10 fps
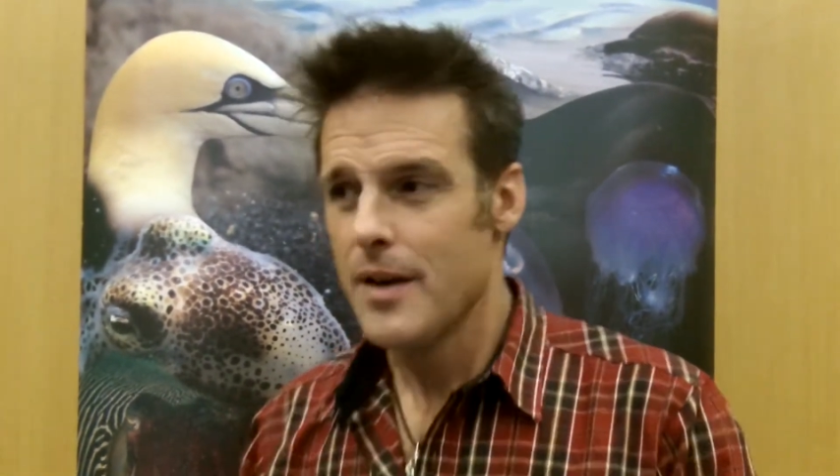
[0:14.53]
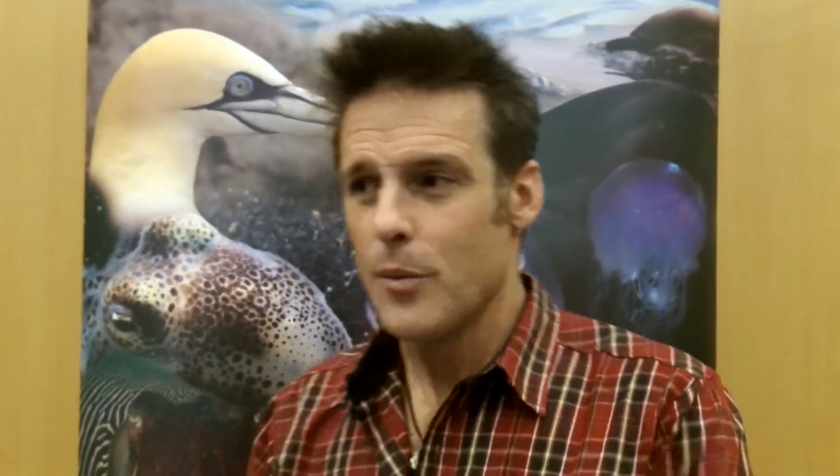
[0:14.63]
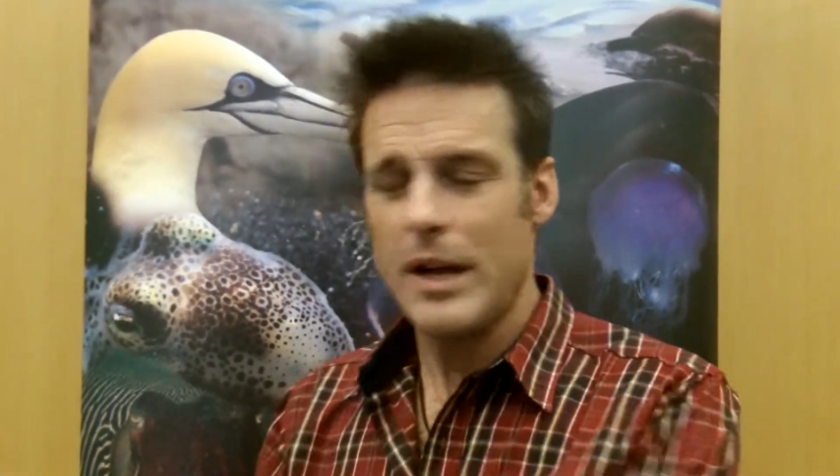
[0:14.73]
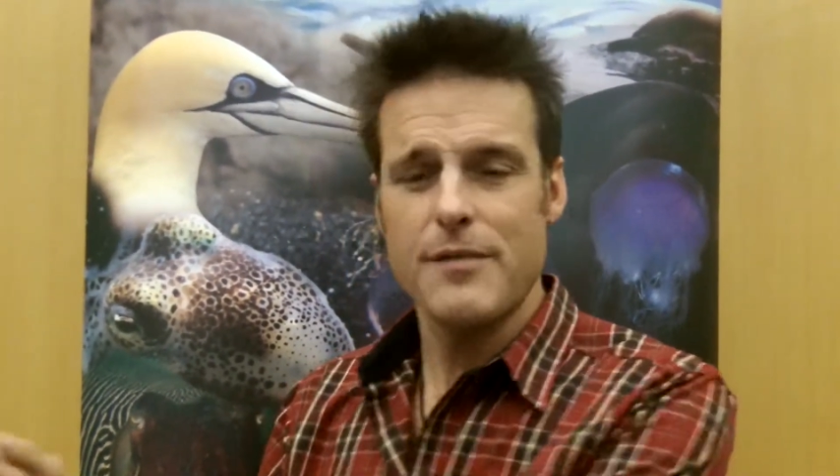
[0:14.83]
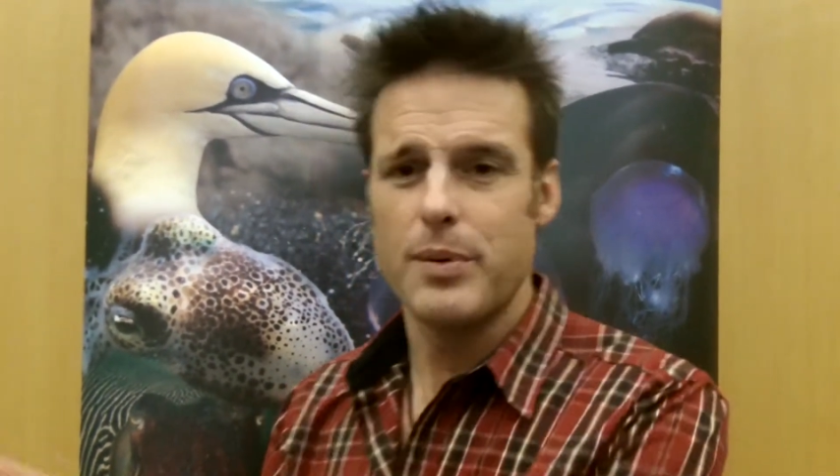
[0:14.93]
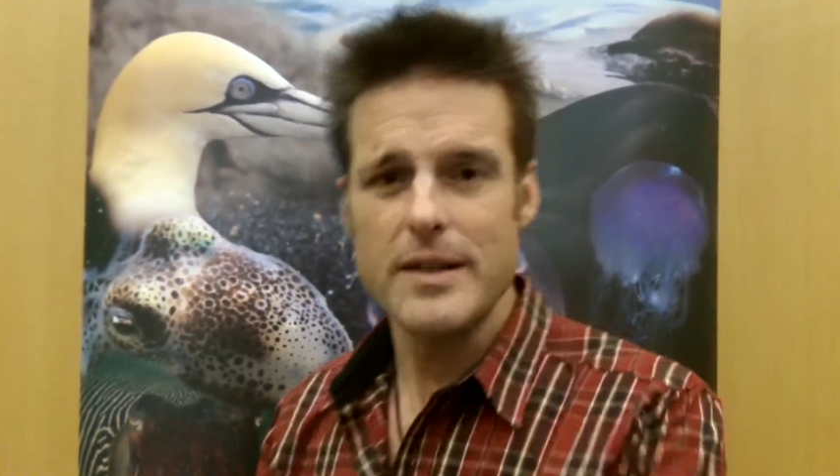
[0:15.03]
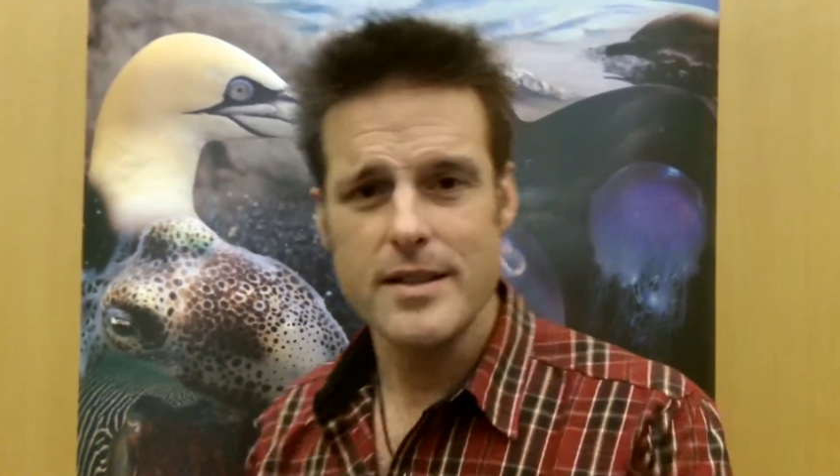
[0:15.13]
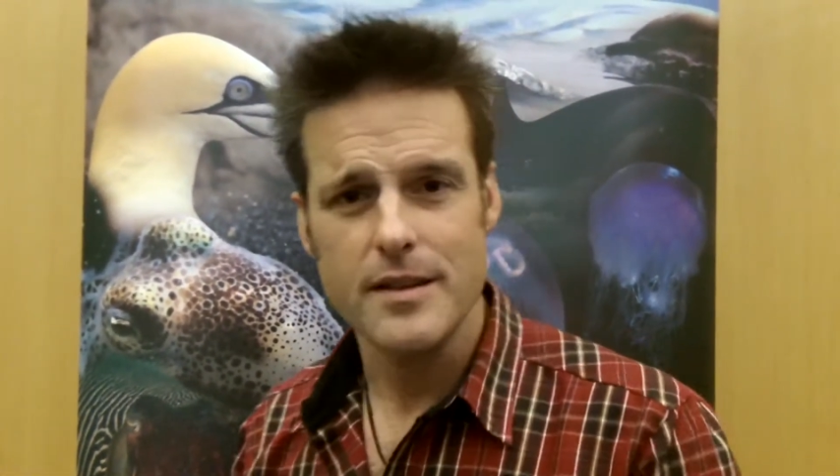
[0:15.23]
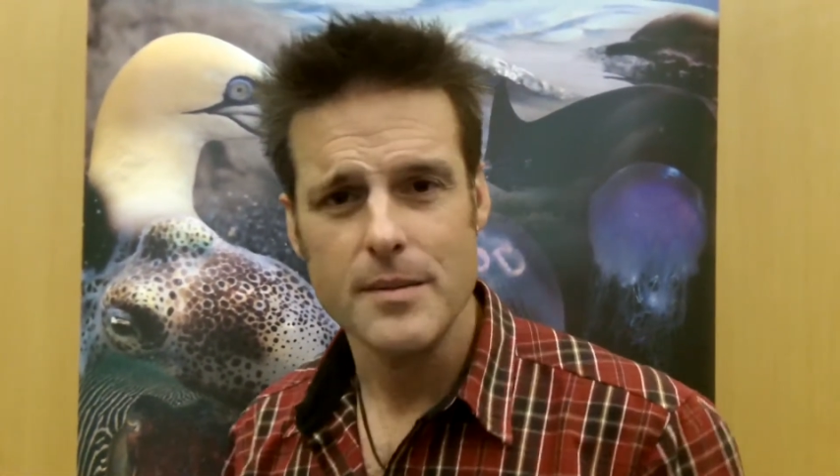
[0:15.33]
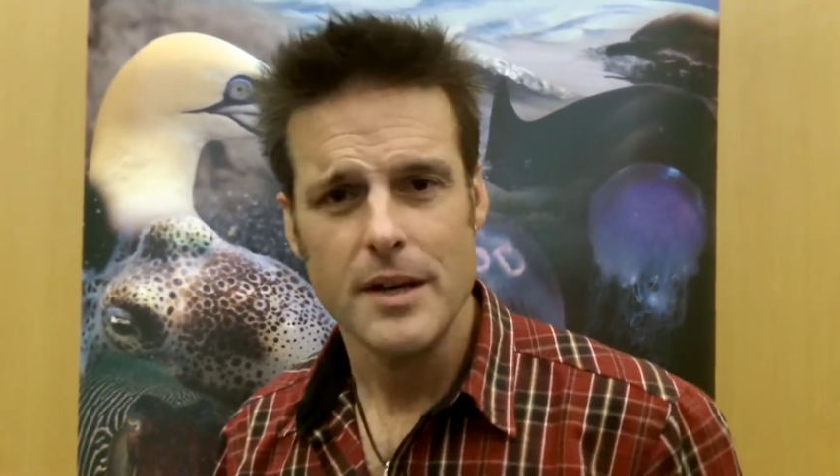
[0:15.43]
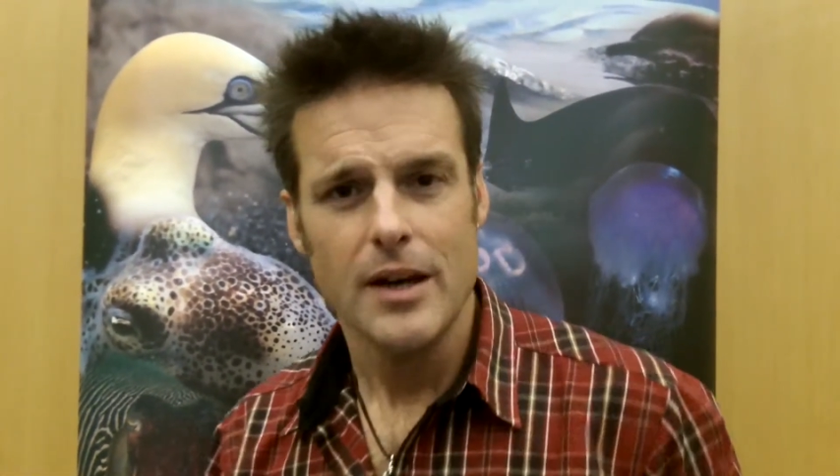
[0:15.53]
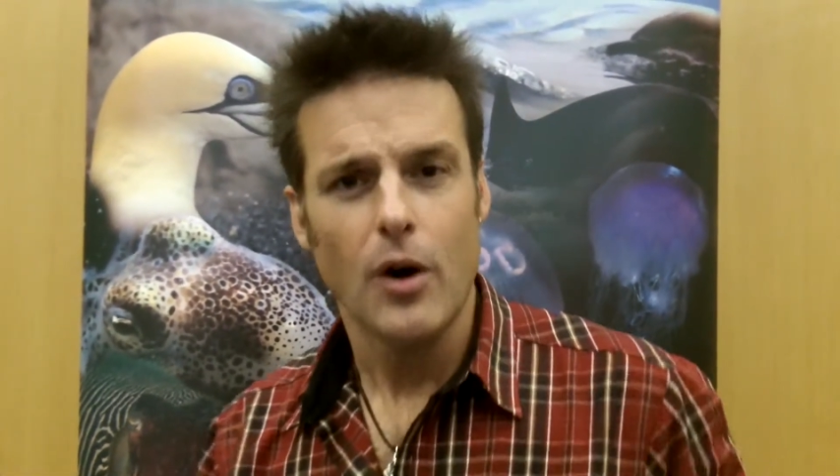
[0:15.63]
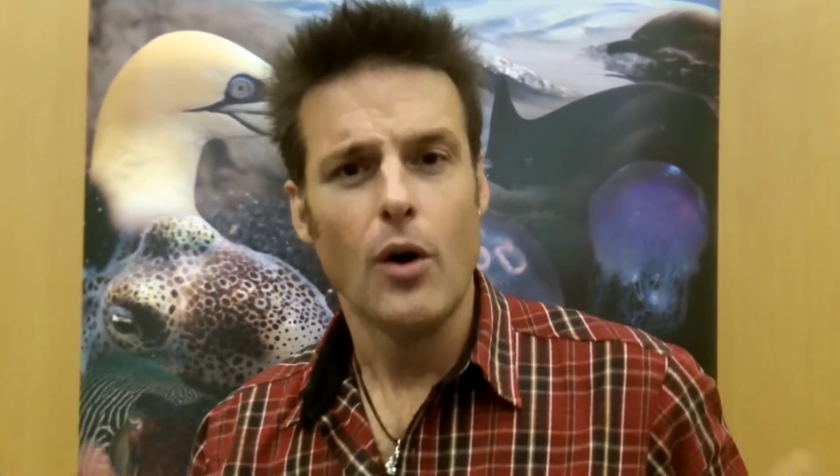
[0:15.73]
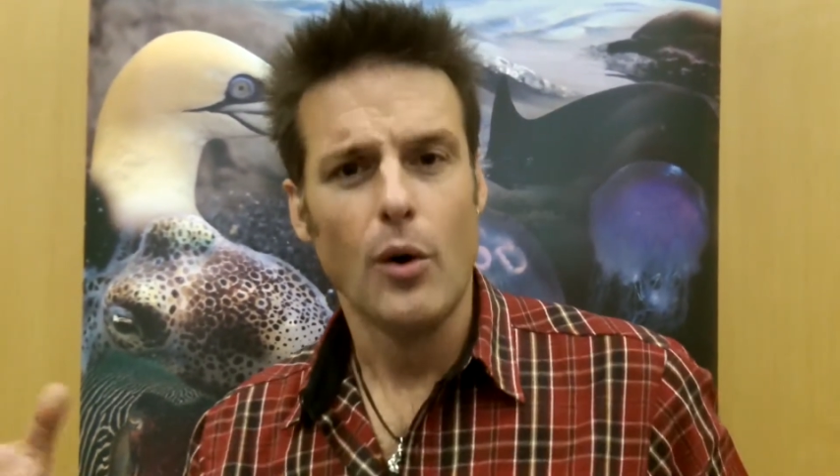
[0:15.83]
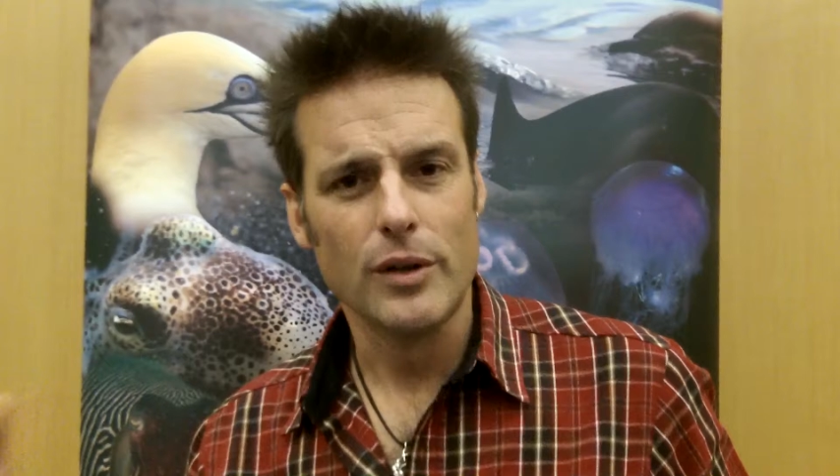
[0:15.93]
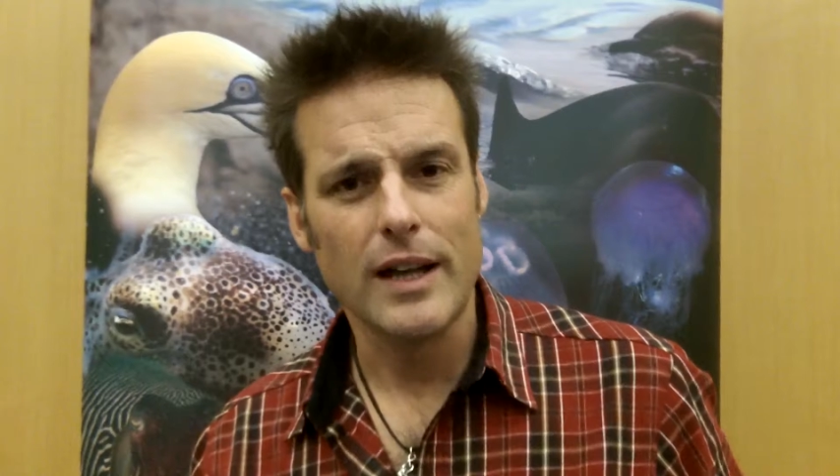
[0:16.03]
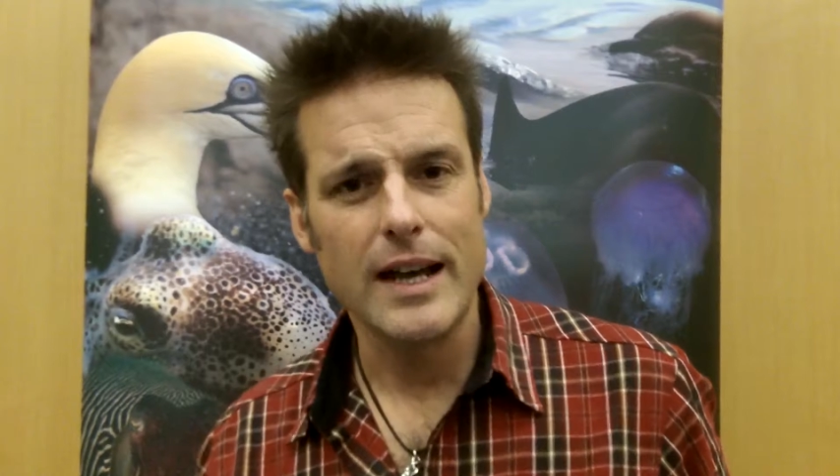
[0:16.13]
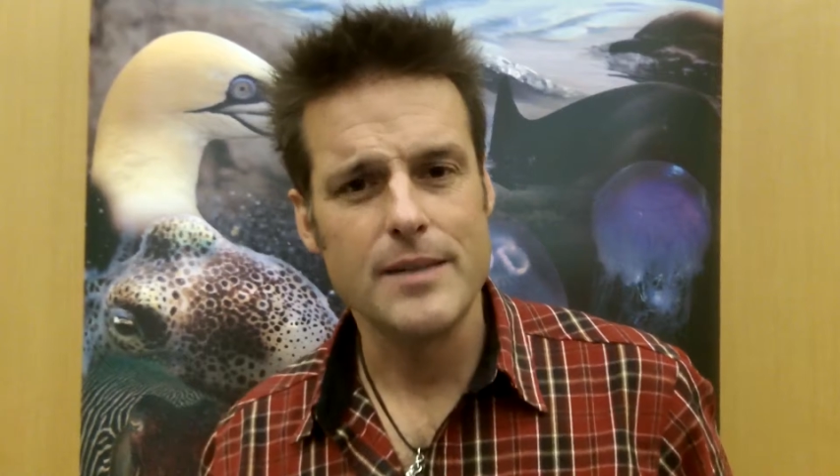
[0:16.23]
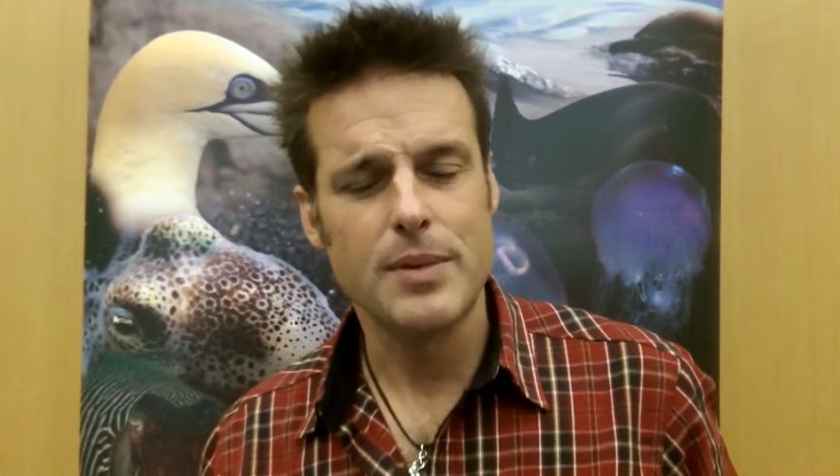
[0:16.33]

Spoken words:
We have plenty of them on land,